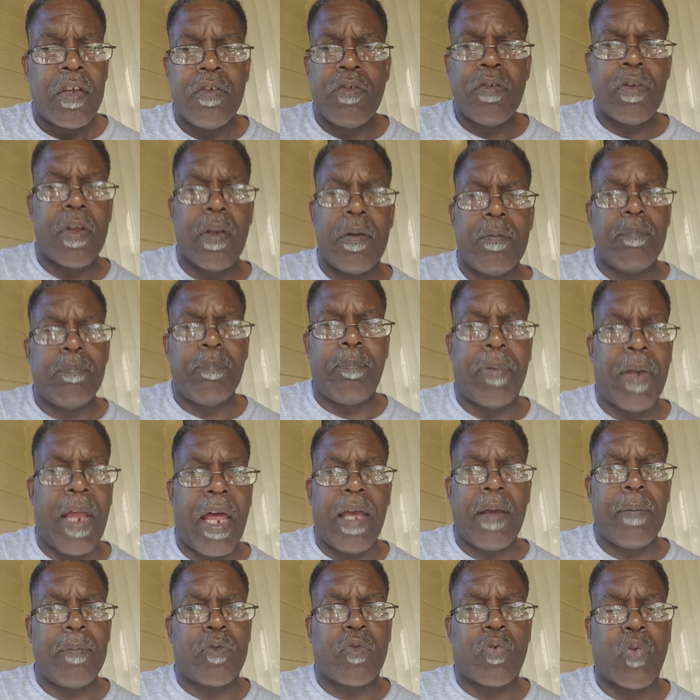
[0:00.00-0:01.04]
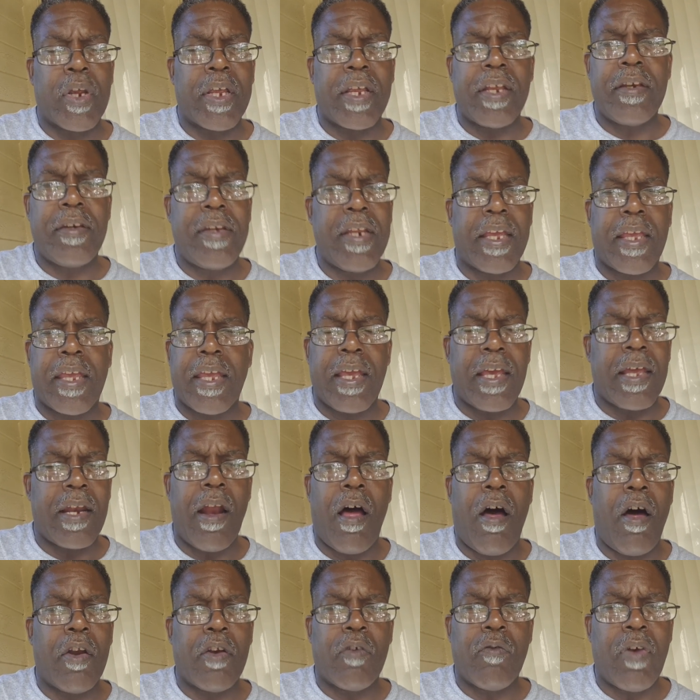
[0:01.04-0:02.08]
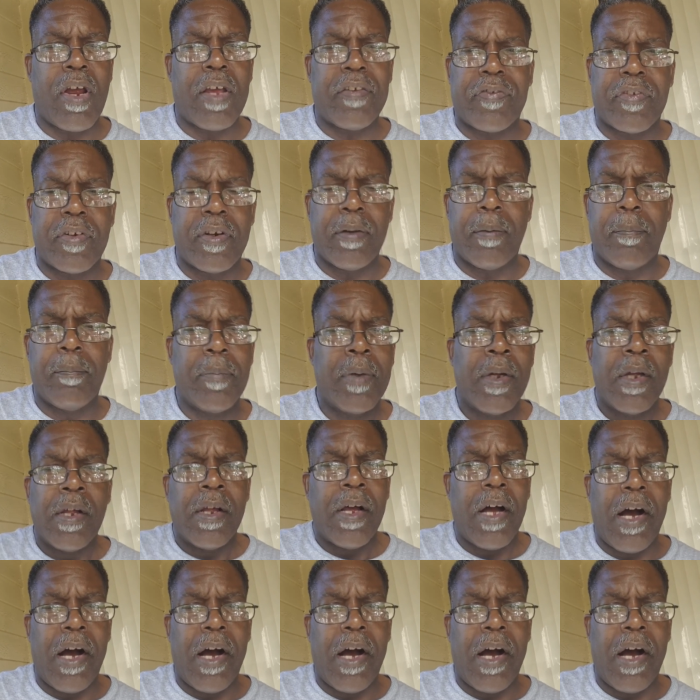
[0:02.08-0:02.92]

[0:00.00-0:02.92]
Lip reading: You can blame Tricky Dicky and all the rest of them,